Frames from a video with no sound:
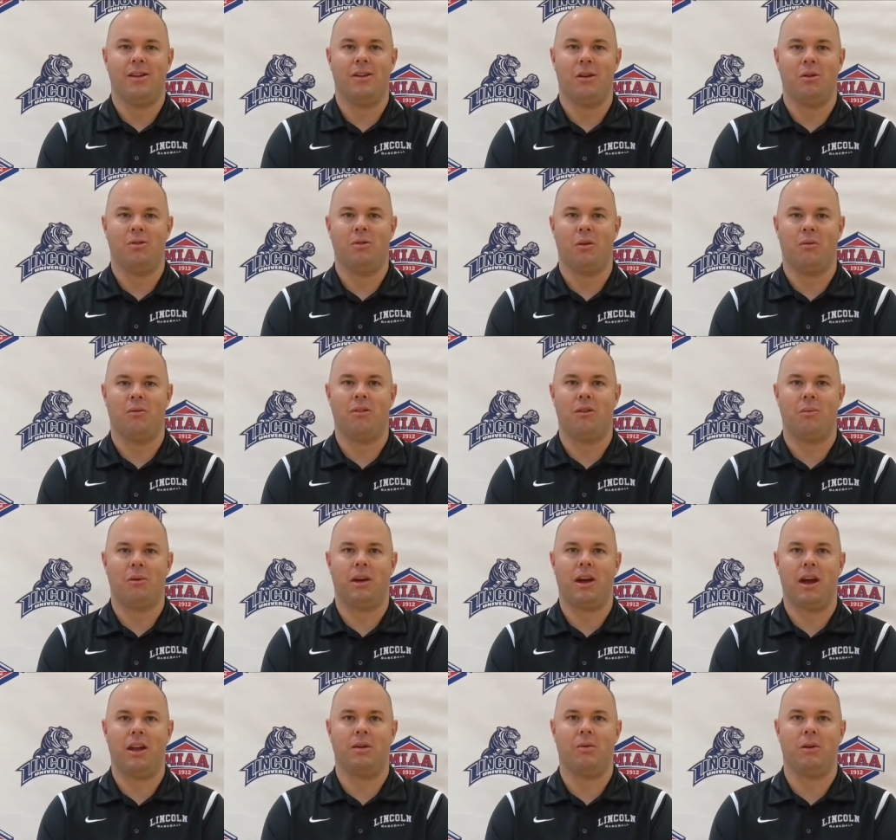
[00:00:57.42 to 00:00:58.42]
you know, do everything we
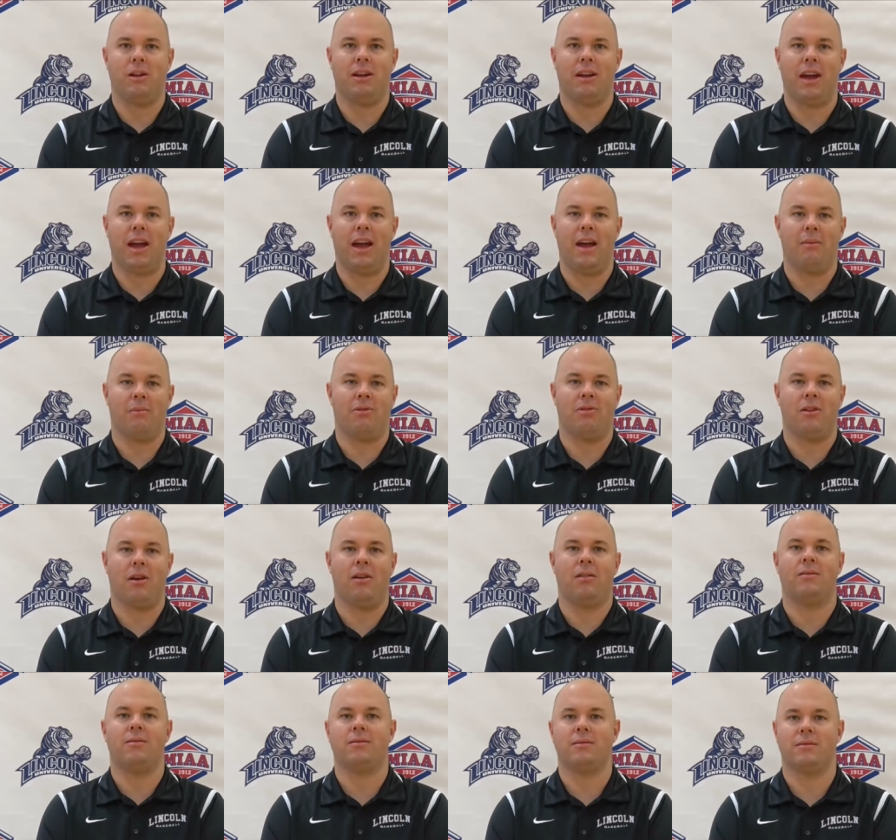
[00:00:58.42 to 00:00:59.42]
can to win the game.
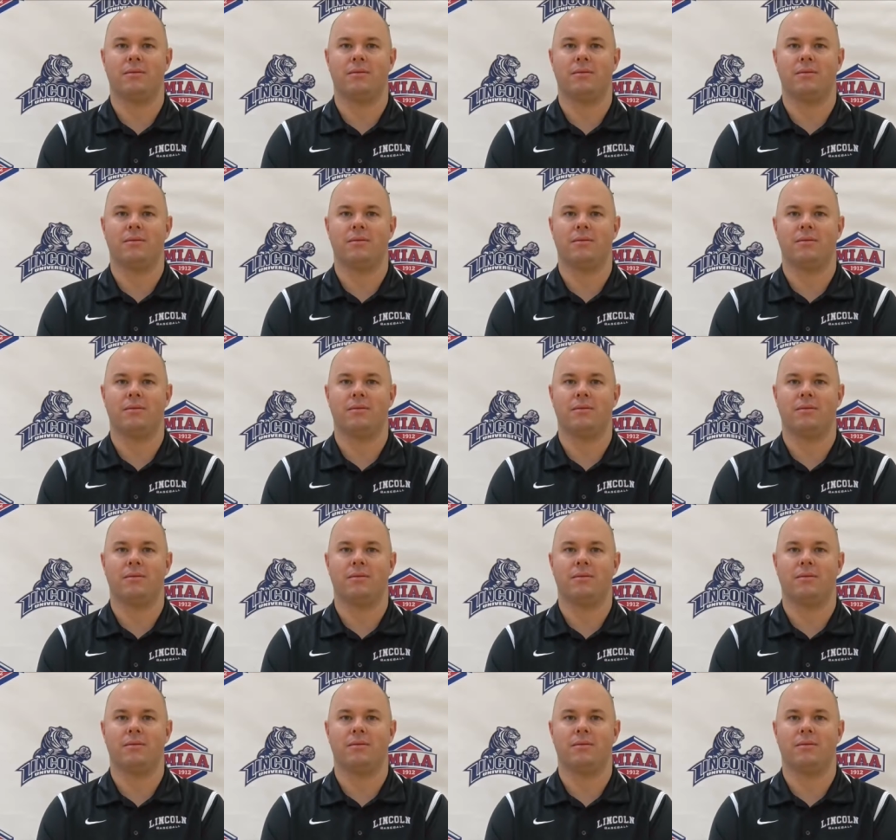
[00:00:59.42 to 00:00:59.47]
So.